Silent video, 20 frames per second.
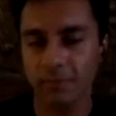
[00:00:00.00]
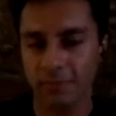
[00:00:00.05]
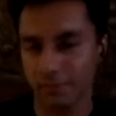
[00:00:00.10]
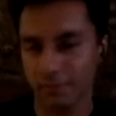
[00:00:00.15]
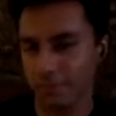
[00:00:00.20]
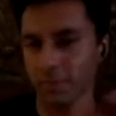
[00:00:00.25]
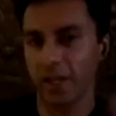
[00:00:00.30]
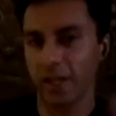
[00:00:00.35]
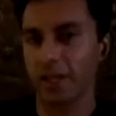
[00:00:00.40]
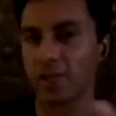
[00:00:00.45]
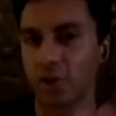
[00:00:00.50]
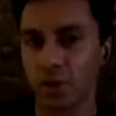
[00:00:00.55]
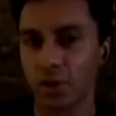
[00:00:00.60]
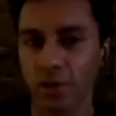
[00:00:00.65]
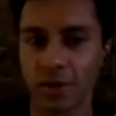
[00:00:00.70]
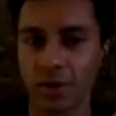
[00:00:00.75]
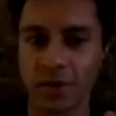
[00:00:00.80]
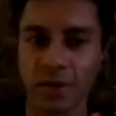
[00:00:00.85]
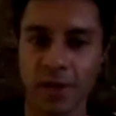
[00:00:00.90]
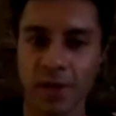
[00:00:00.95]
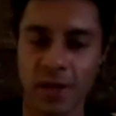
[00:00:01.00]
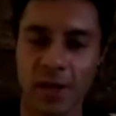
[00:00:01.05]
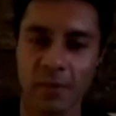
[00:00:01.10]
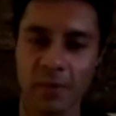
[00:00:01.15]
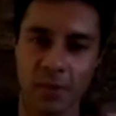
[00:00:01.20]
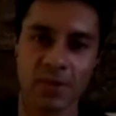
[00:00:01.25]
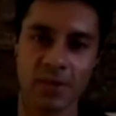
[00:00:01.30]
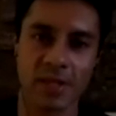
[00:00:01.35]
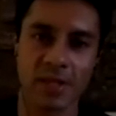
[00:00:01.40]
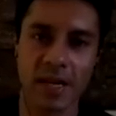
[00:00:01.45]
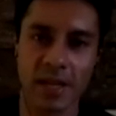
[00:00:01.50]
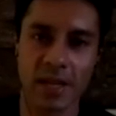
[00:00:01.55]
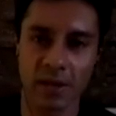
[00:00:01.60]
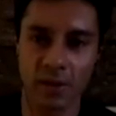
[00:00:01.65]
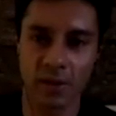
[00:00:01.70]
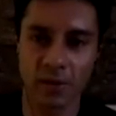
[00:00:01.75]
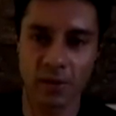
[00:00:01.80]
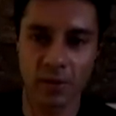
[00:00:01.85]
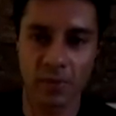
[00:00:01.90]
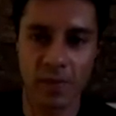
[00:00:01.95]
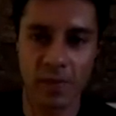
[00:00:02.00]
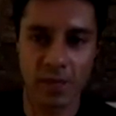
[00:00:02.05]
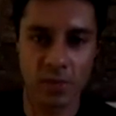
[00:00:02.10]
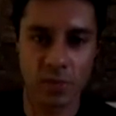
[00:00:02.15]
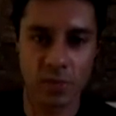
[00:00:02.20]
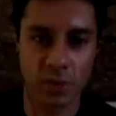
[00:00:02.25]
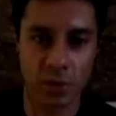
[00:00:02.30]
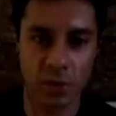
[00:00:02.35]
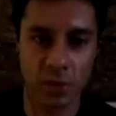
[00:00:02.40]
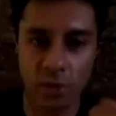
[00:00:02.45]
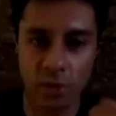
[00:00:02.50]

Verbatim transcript: plain sugar, because that can also mess with your